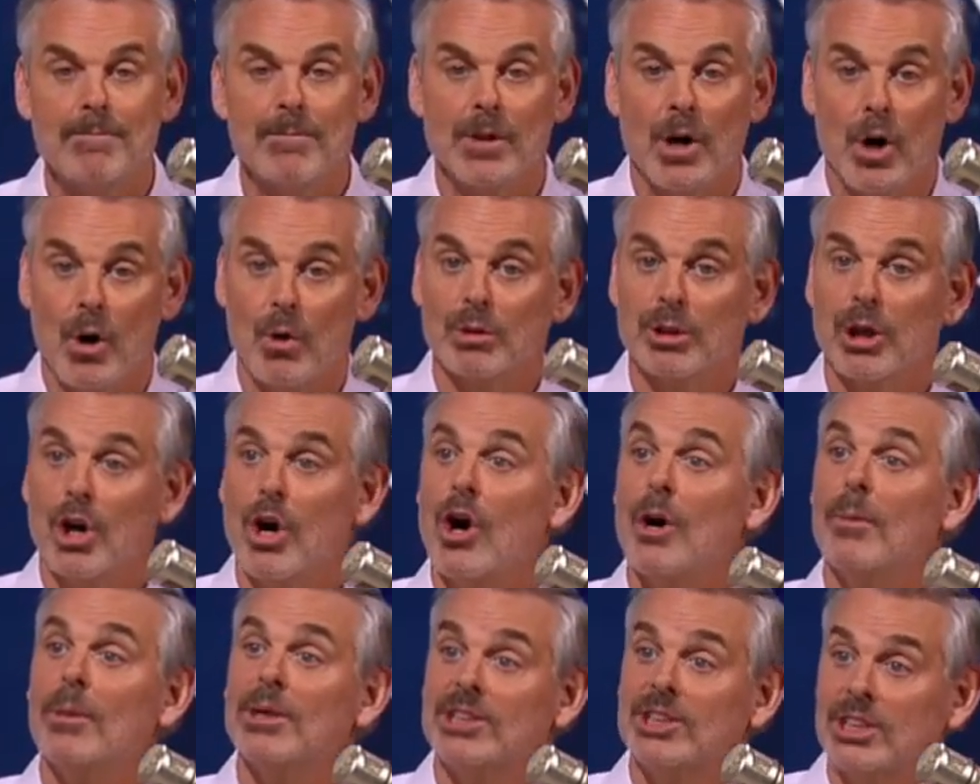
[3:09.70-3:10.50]

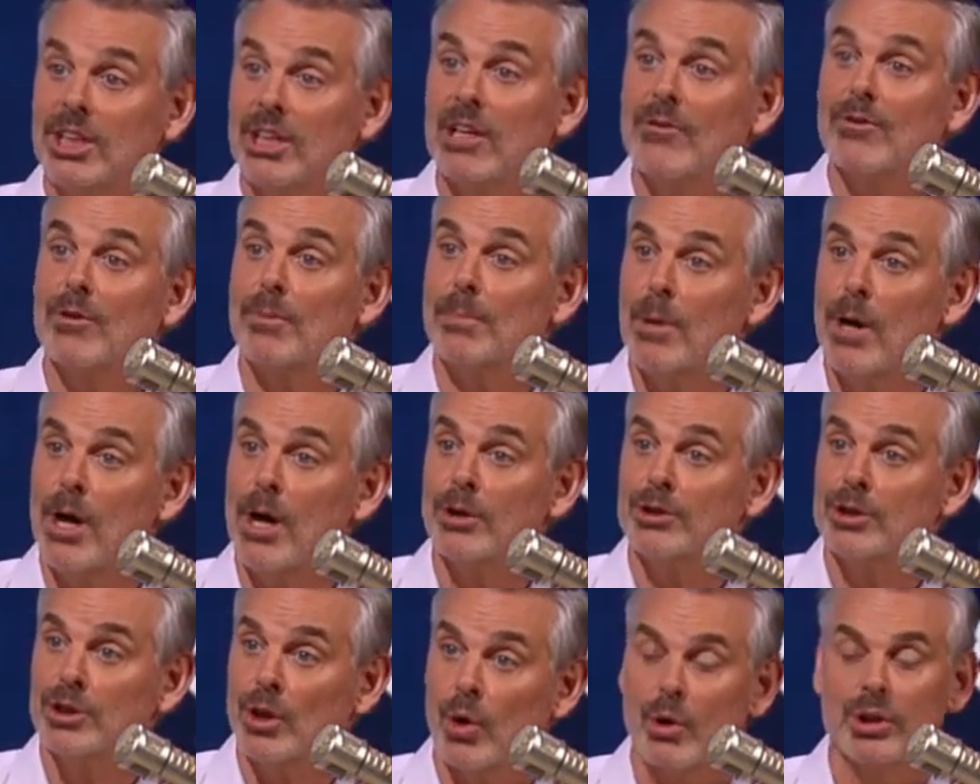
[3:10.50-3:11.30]
Oklahoma City for Paul
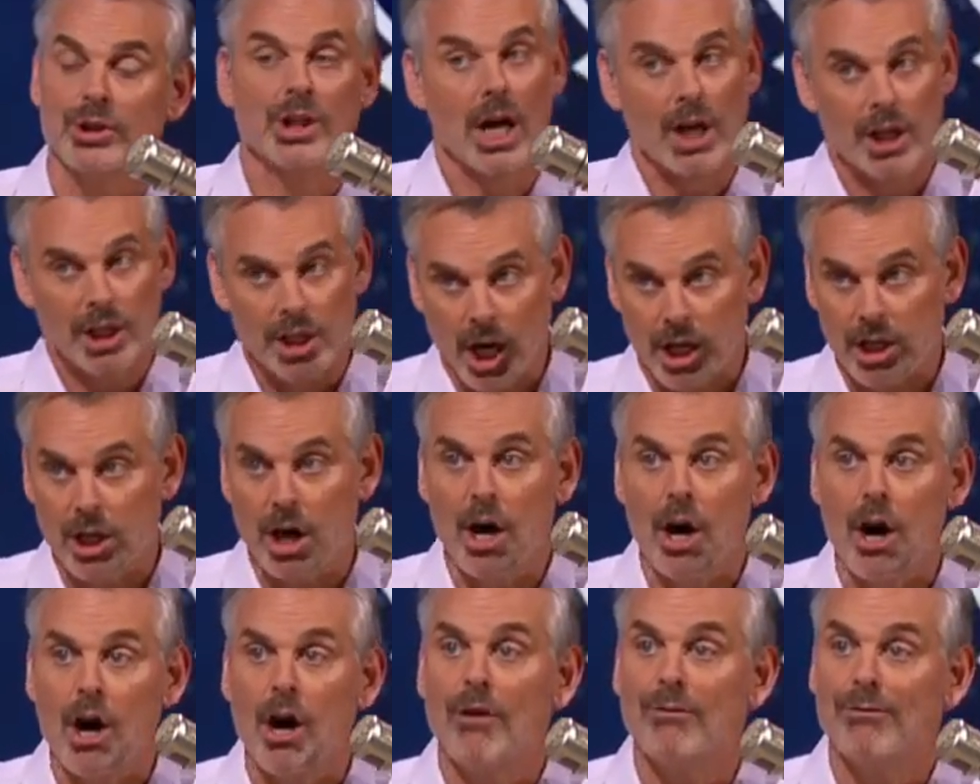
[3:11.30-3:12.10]
George got a
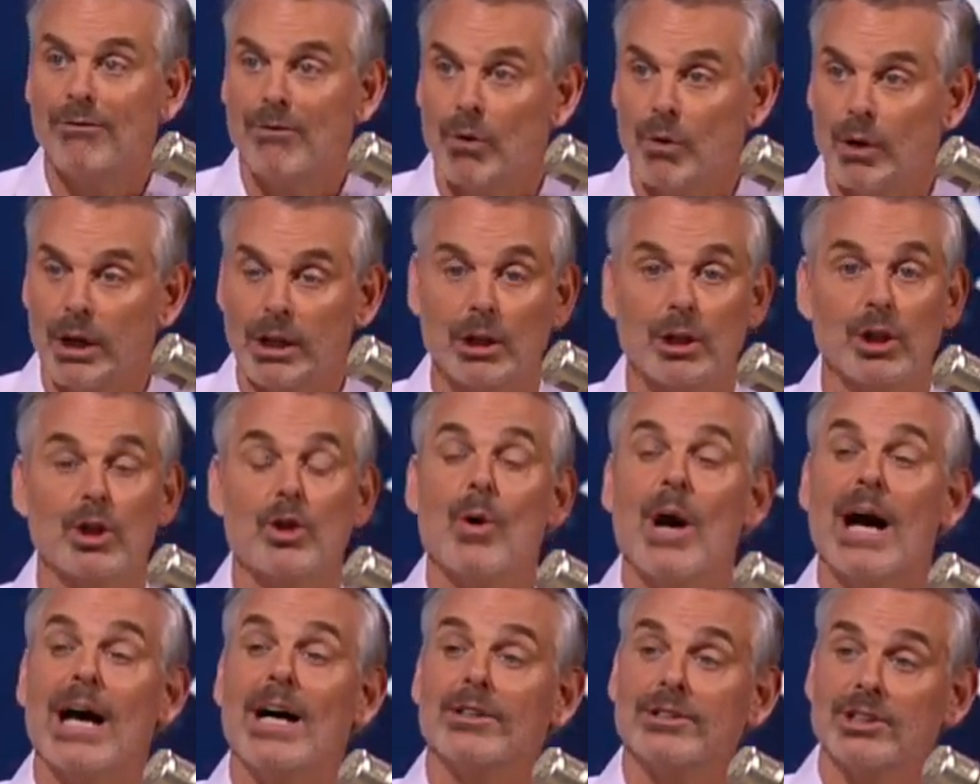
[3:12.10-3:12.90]
haul for it. Lew
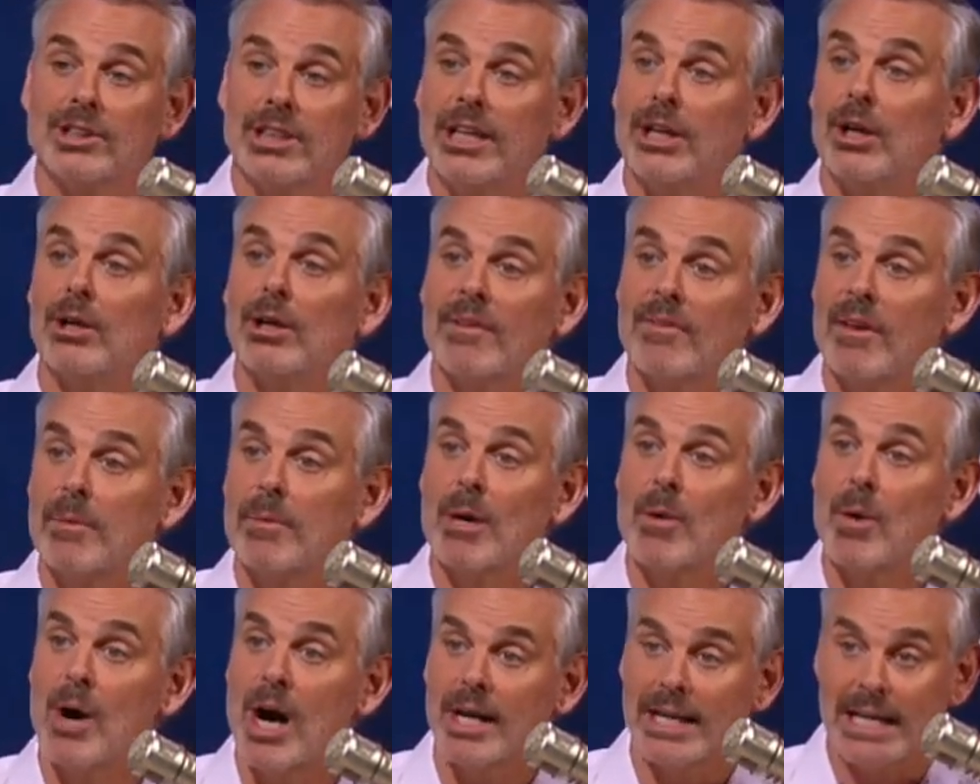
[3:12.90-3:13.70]
Alcindor leaving
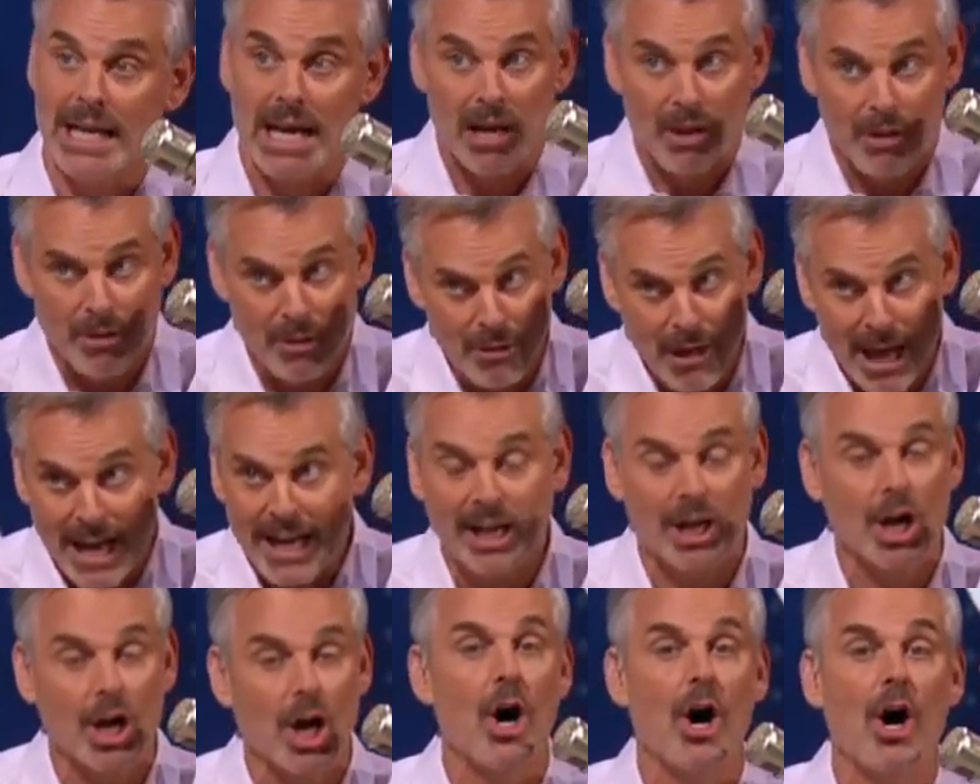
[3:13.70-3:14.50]
Milwaukee, they
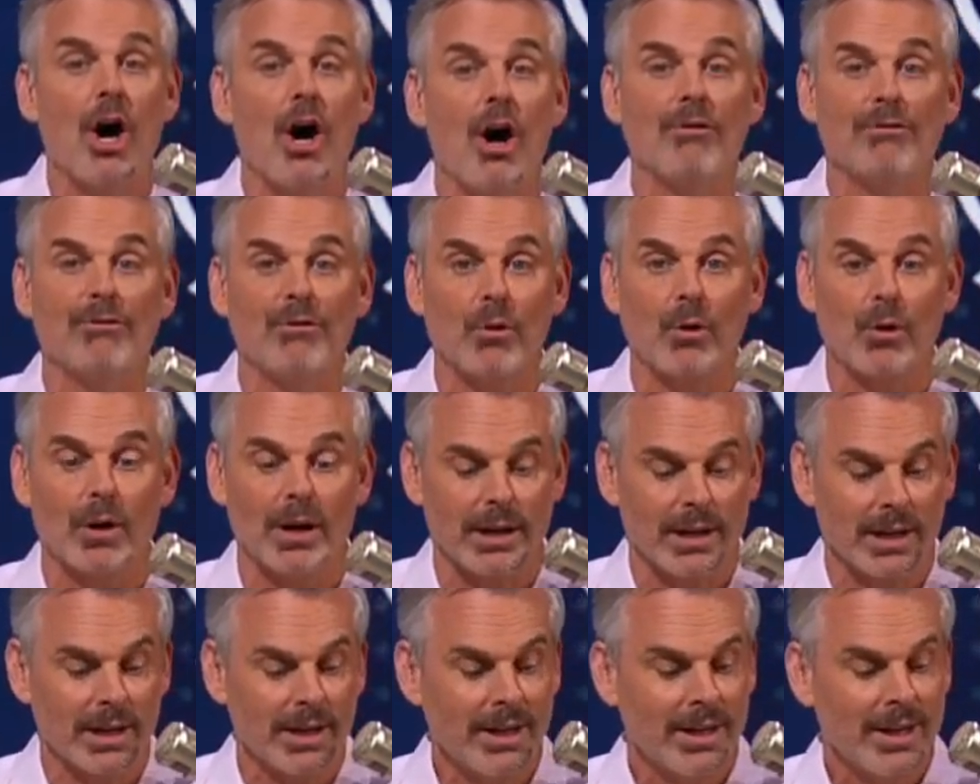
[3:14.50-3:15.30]
got a haul for it.